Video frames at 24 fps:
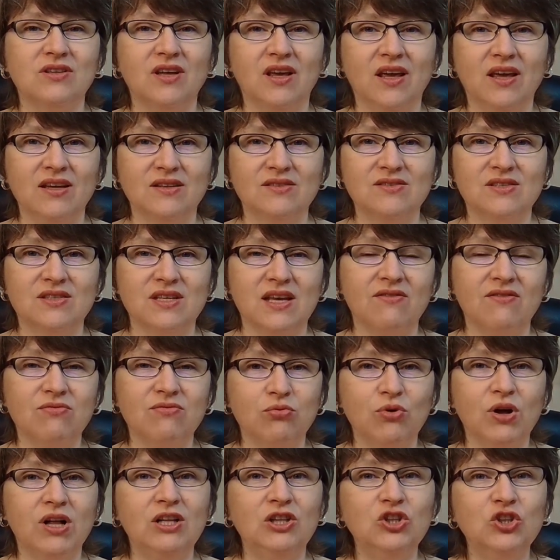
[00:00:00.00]
It's a
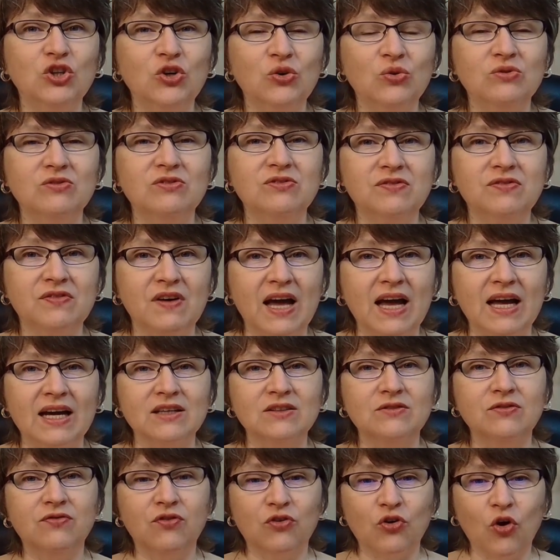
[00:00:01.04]
well-known fact
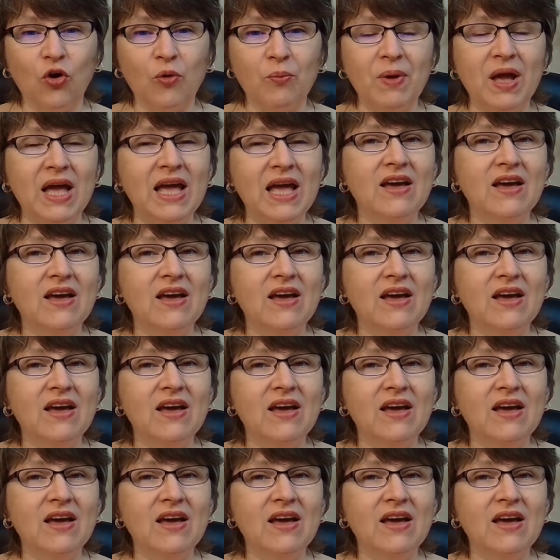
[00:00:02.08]
from